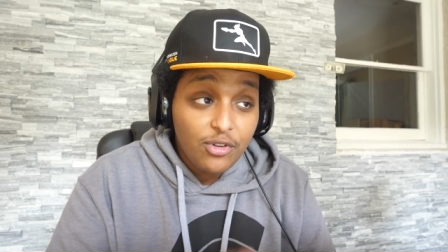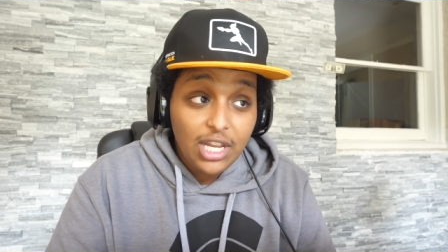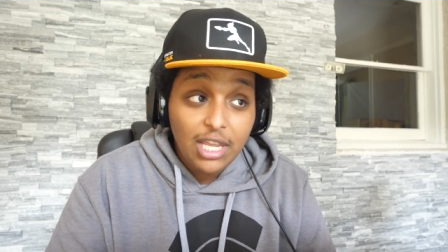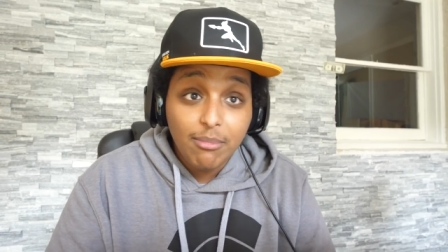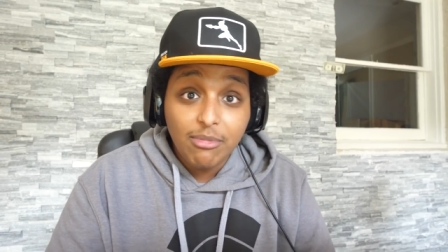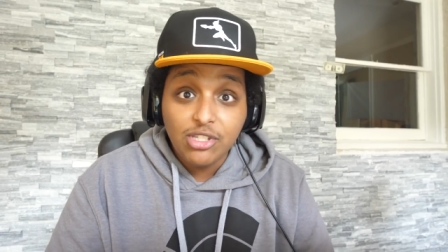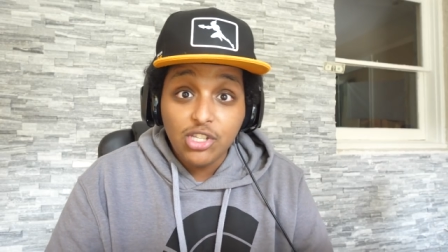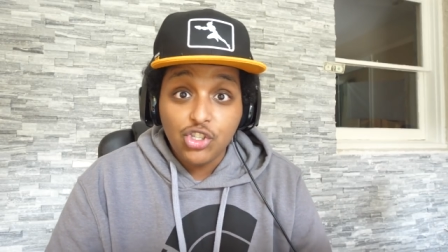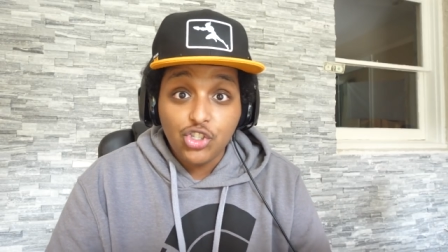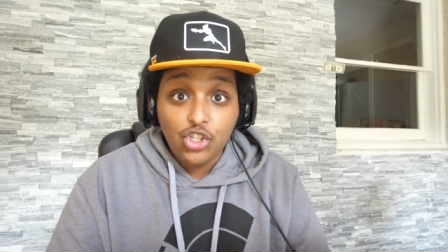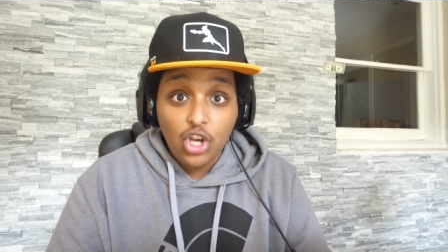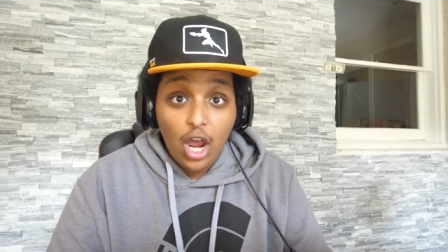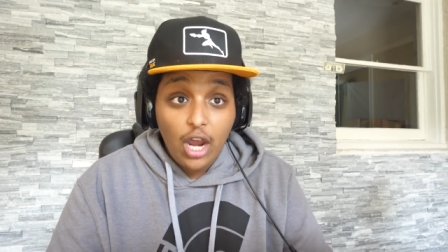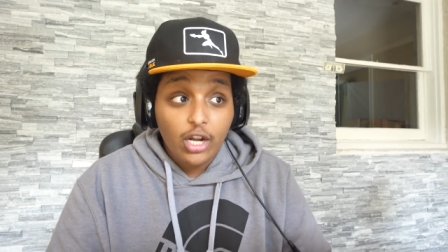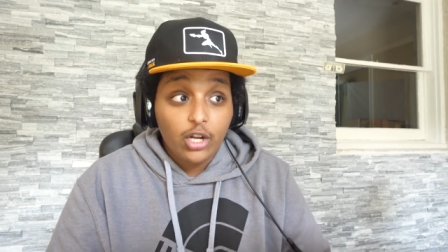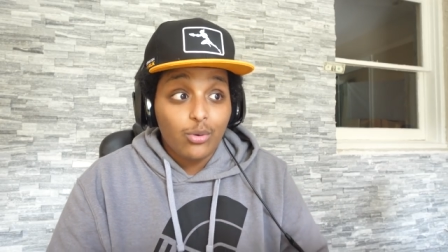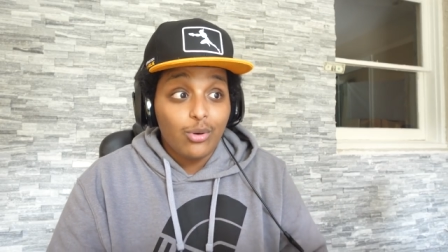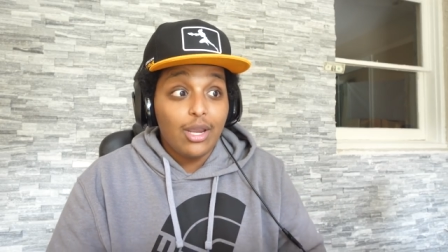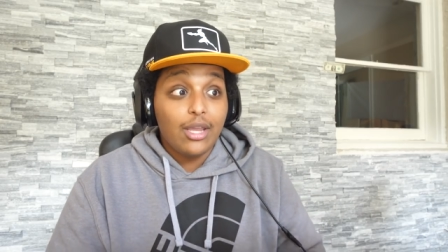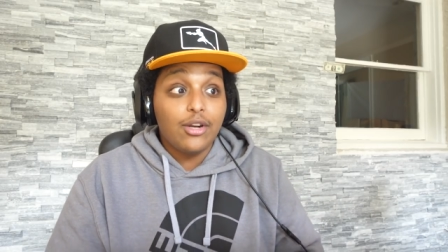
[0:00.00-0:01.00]
your name is a
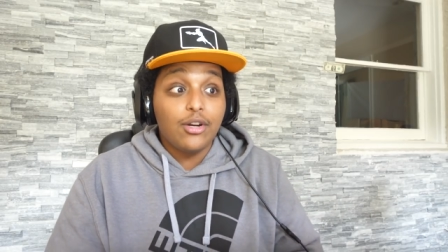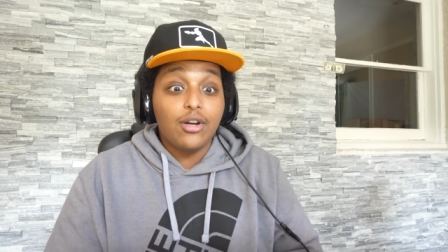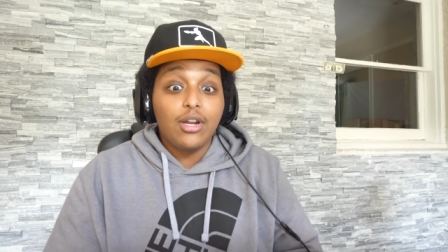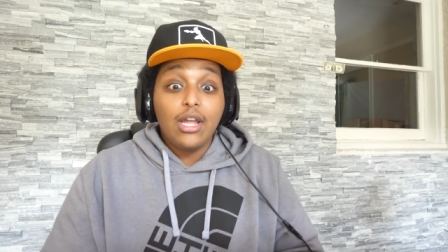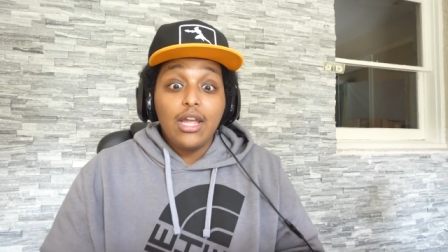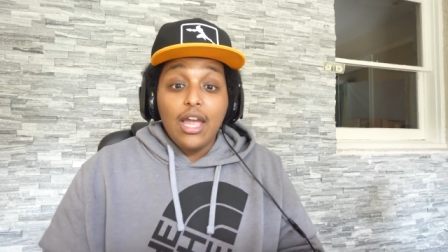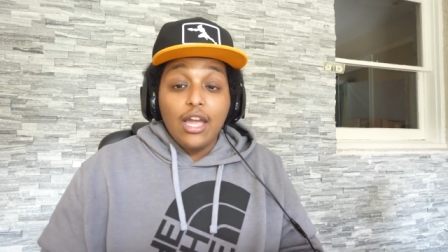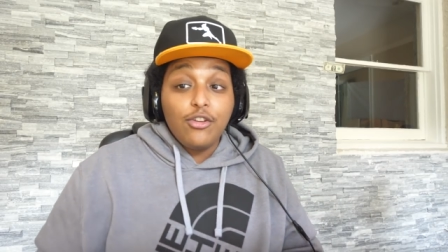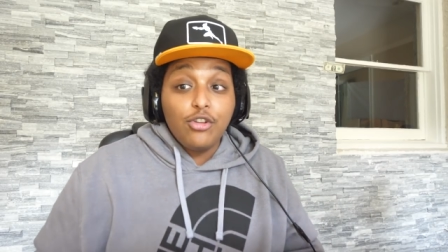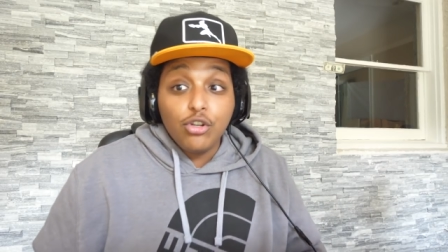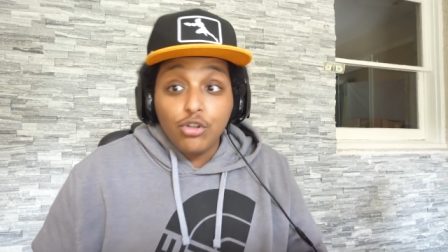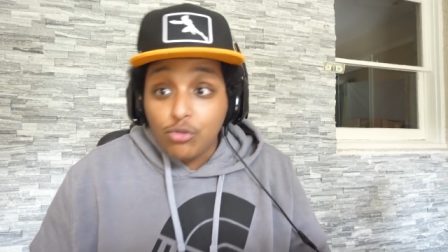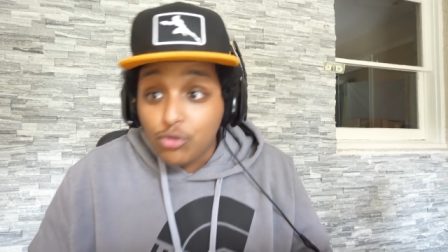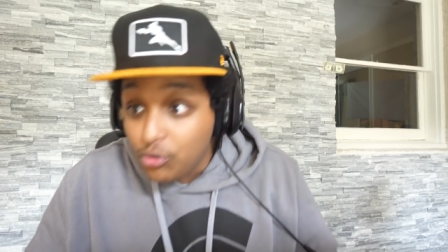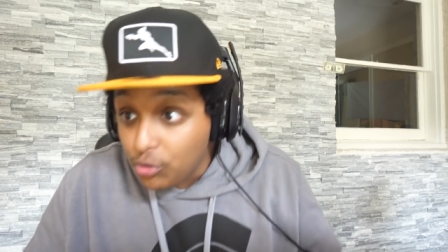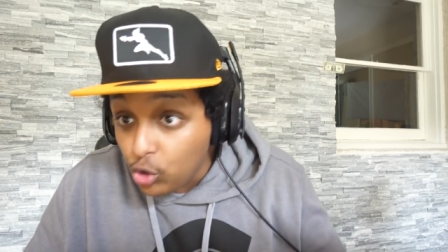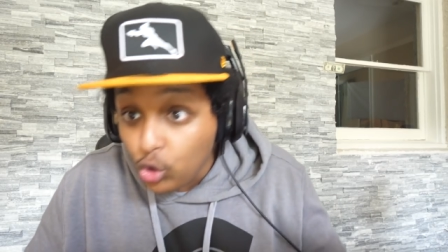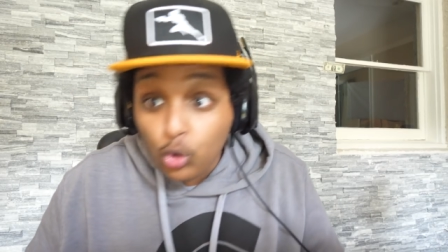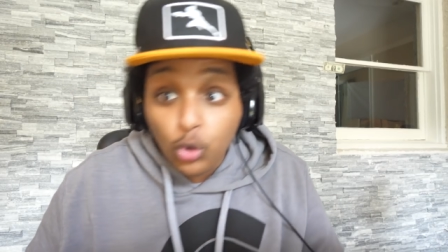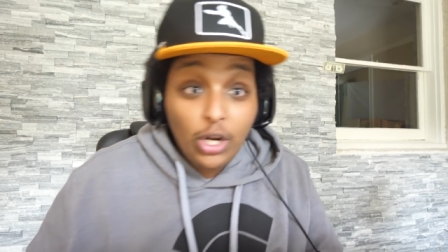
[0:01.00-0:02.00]
shot creator and you're
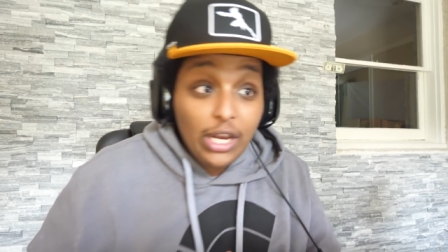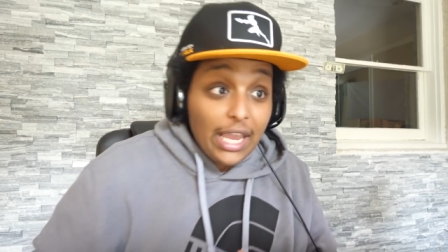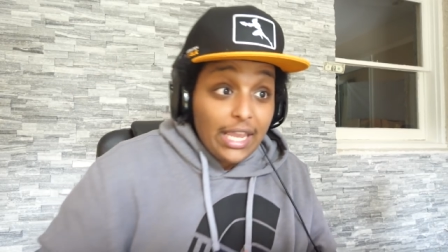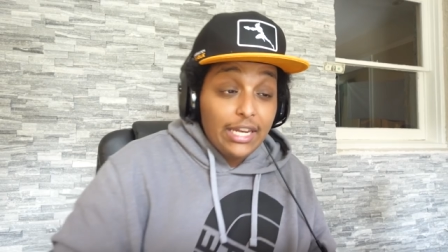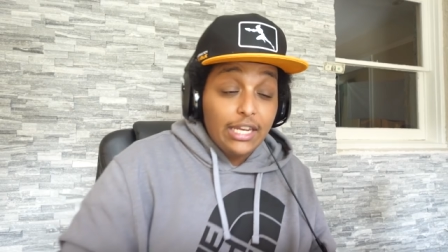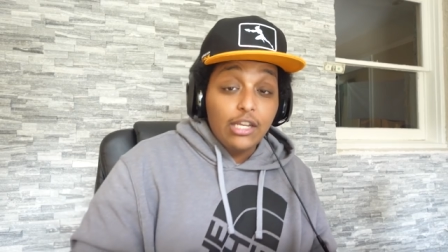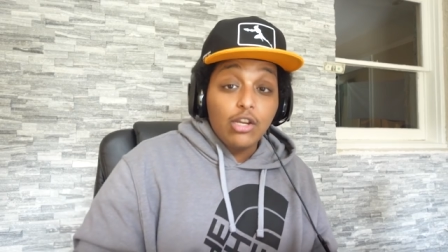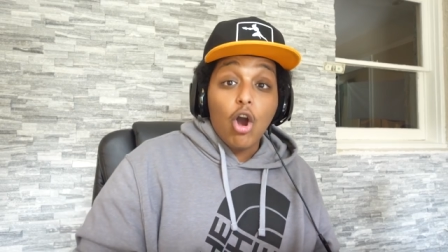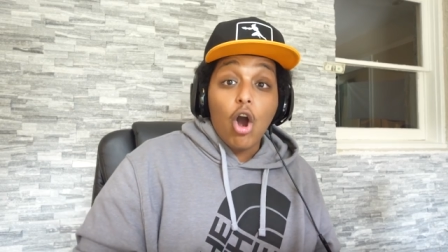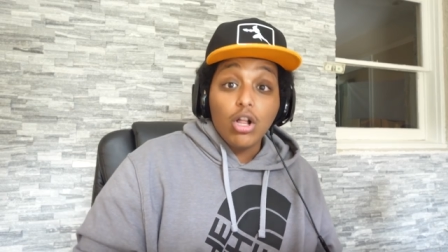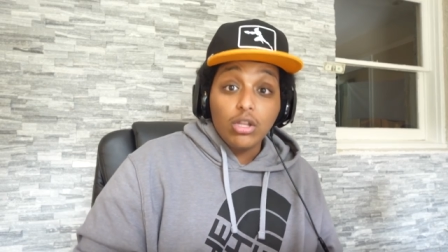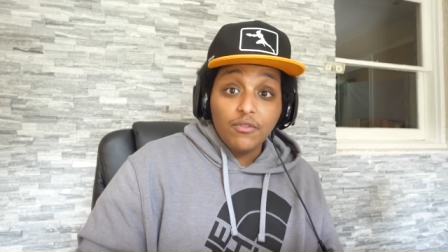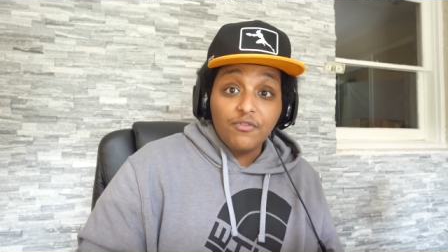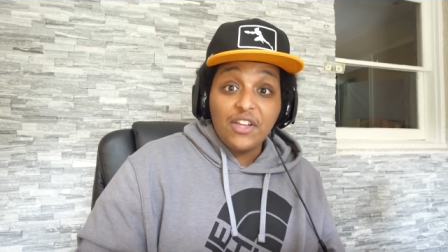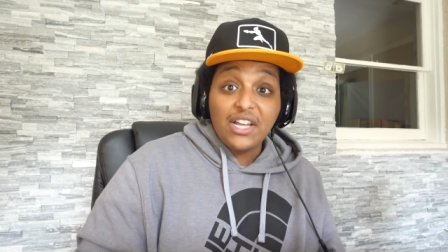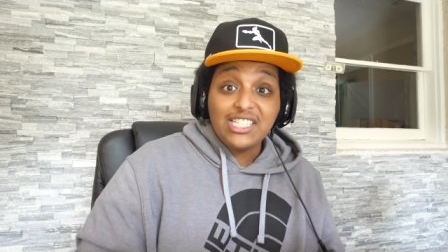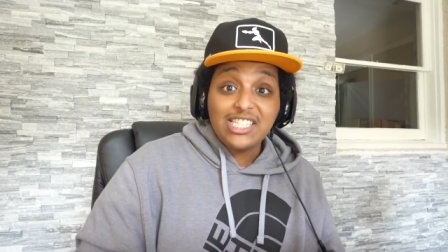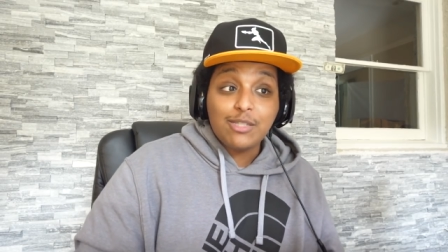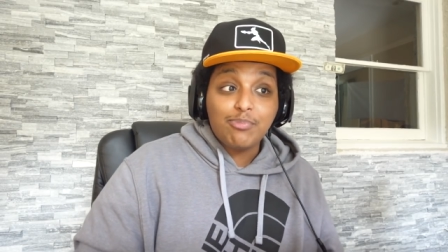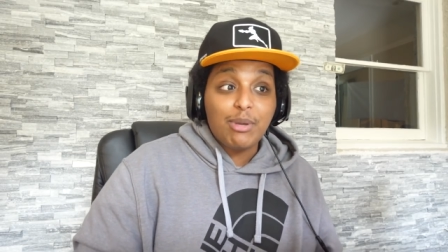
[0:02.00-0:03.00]
creating all of
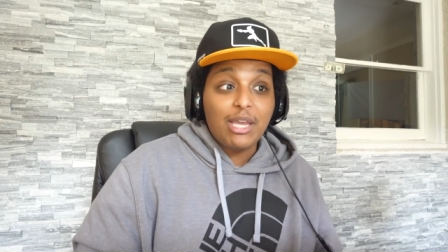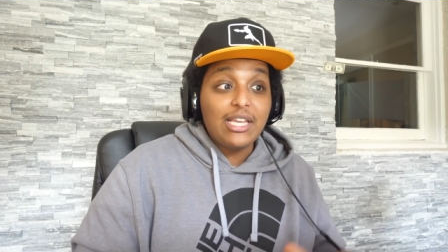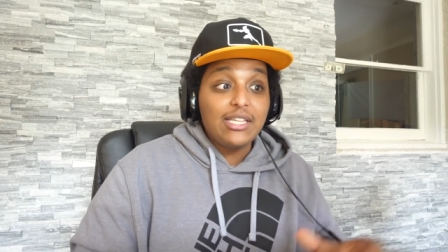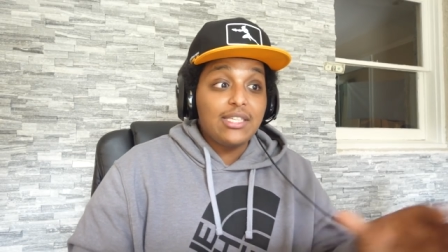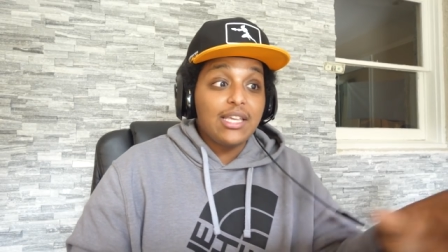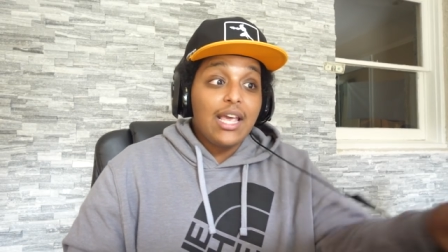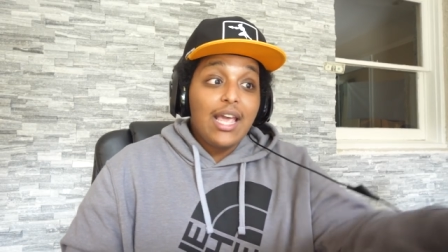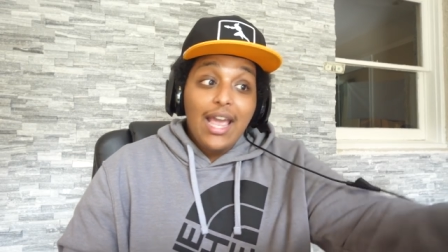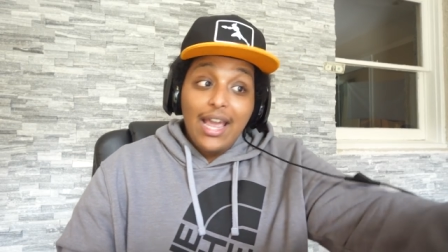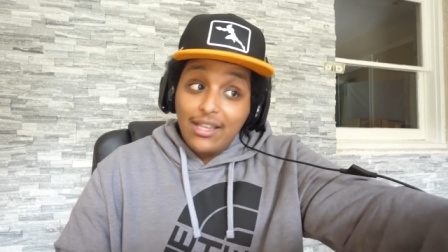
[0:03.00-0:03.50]
that space,